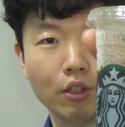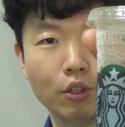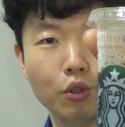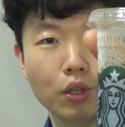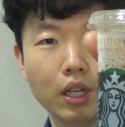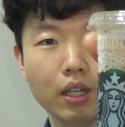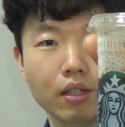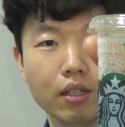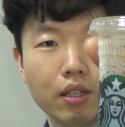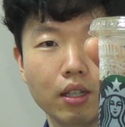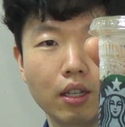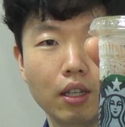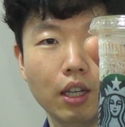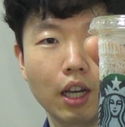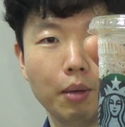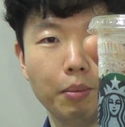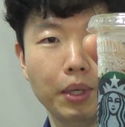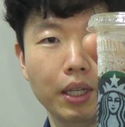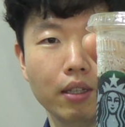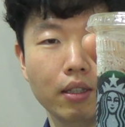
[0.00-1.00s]
you can see,
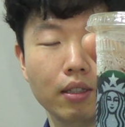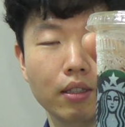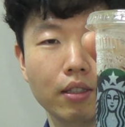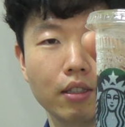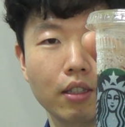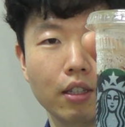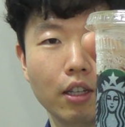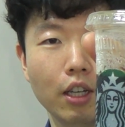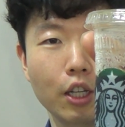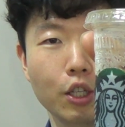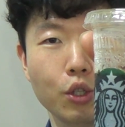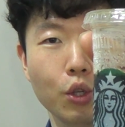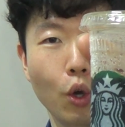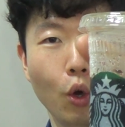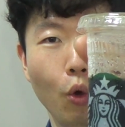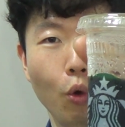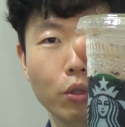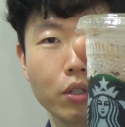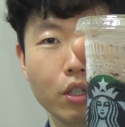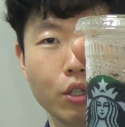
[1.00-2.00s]
I mean, it's
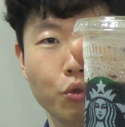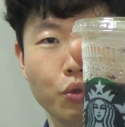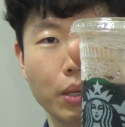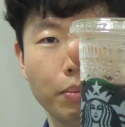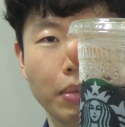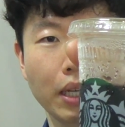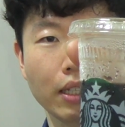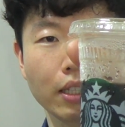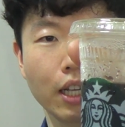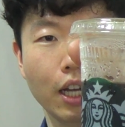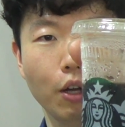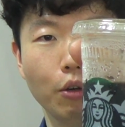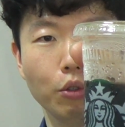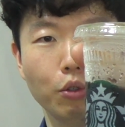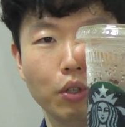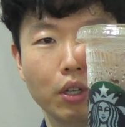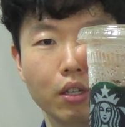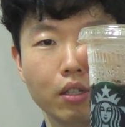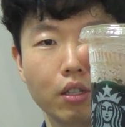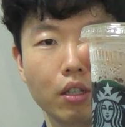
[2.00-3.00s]
all just dripping down.
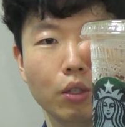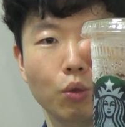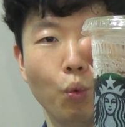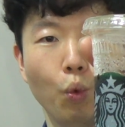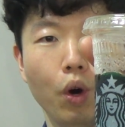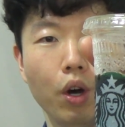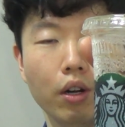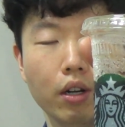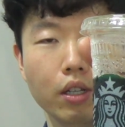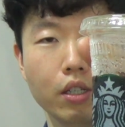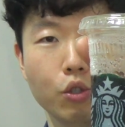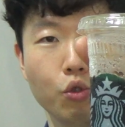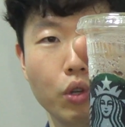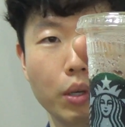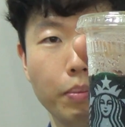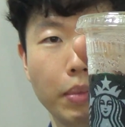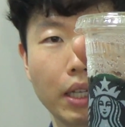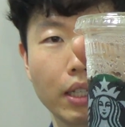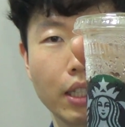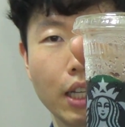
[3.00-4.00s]
You can see water is
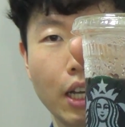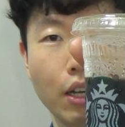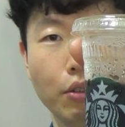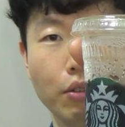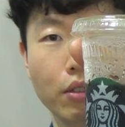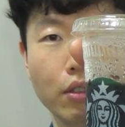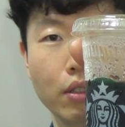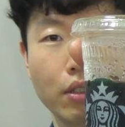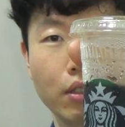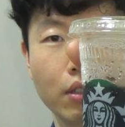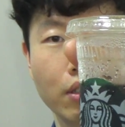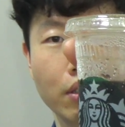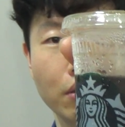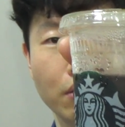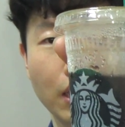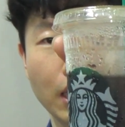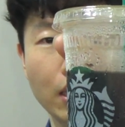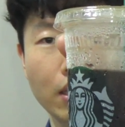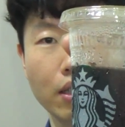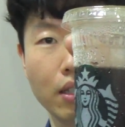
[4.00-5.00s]
dripping down,
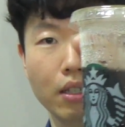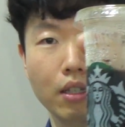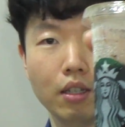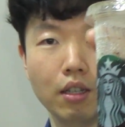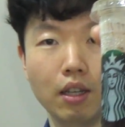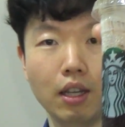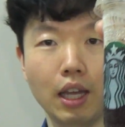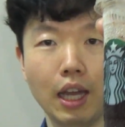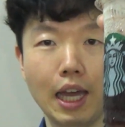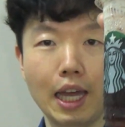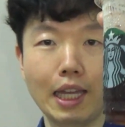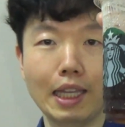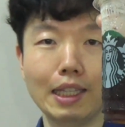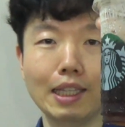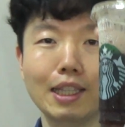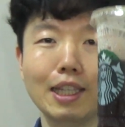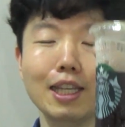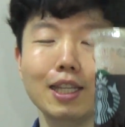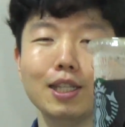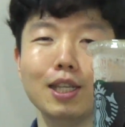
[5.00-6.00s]
right?
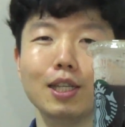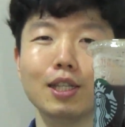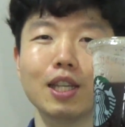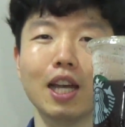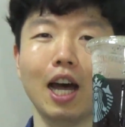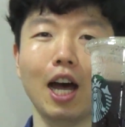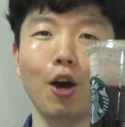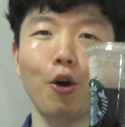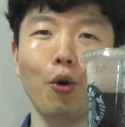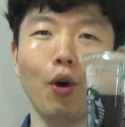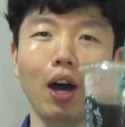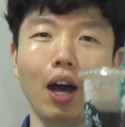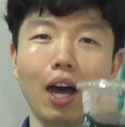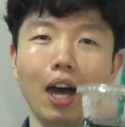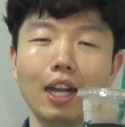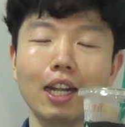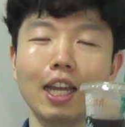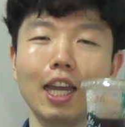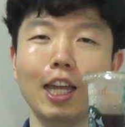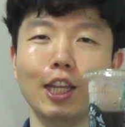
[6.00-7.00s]
And this is how
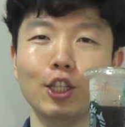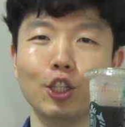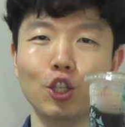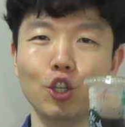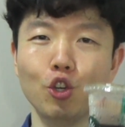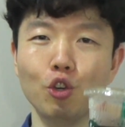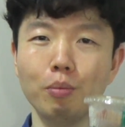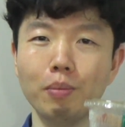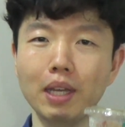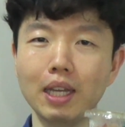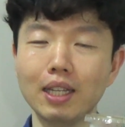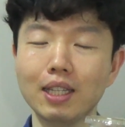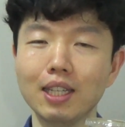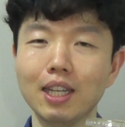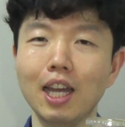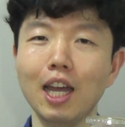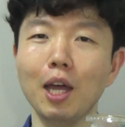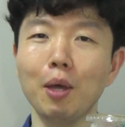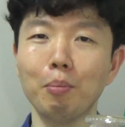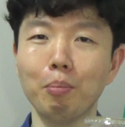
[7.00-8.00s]
hot and humid
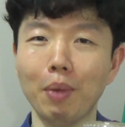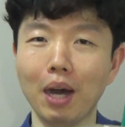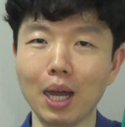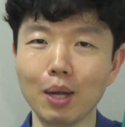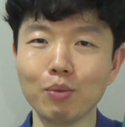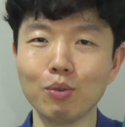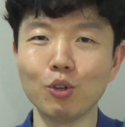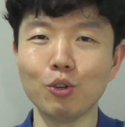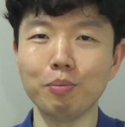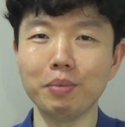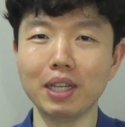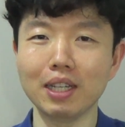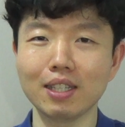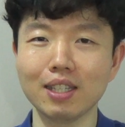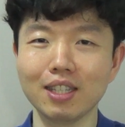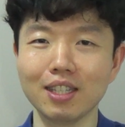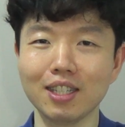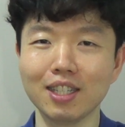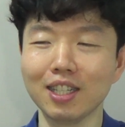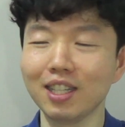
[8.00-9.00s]
my room
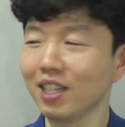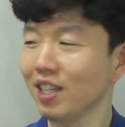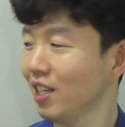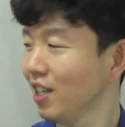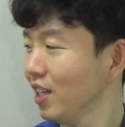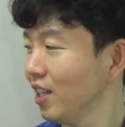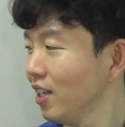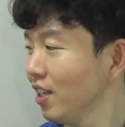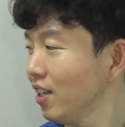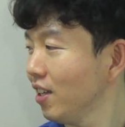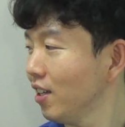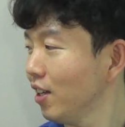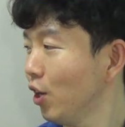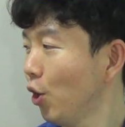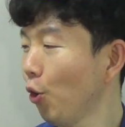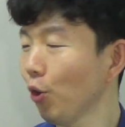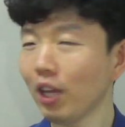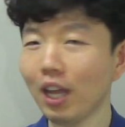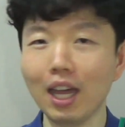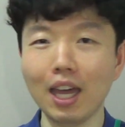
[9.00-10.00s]
is.
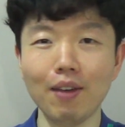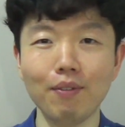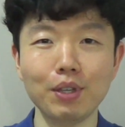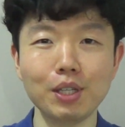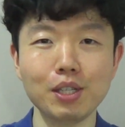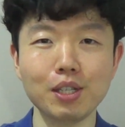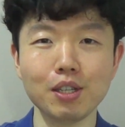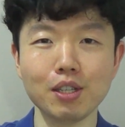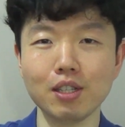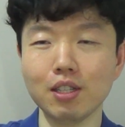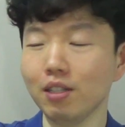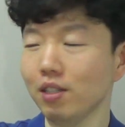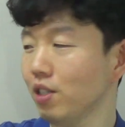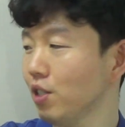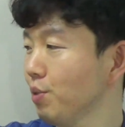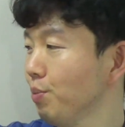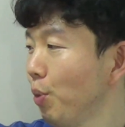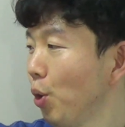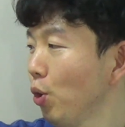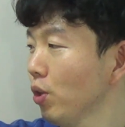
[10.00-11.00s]
All I have is just a
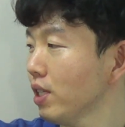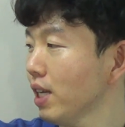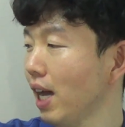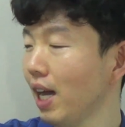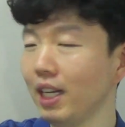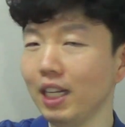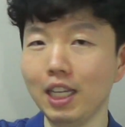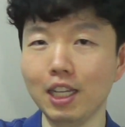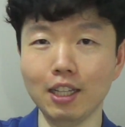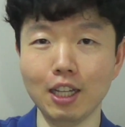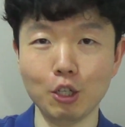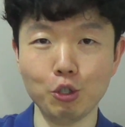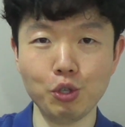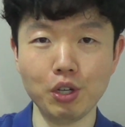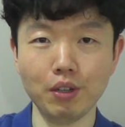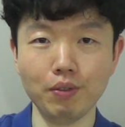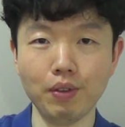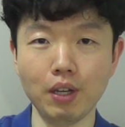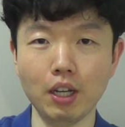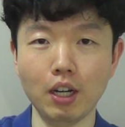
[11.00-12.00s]
small tiny
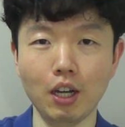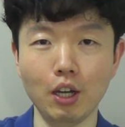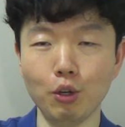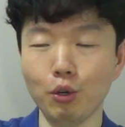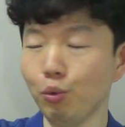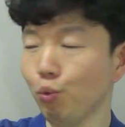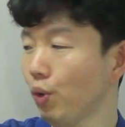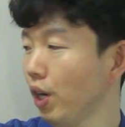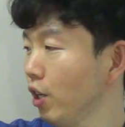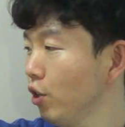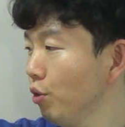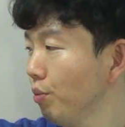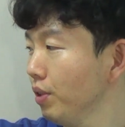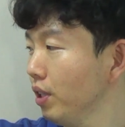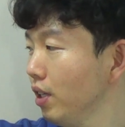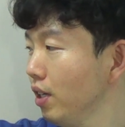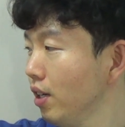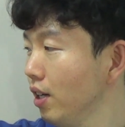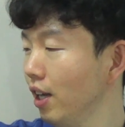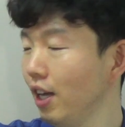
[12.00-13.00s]
electric fan right over
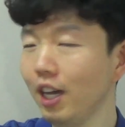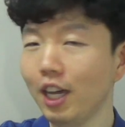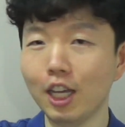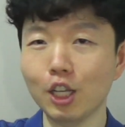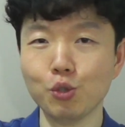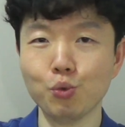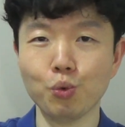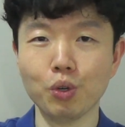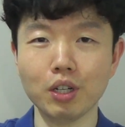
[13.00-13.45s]
there. It's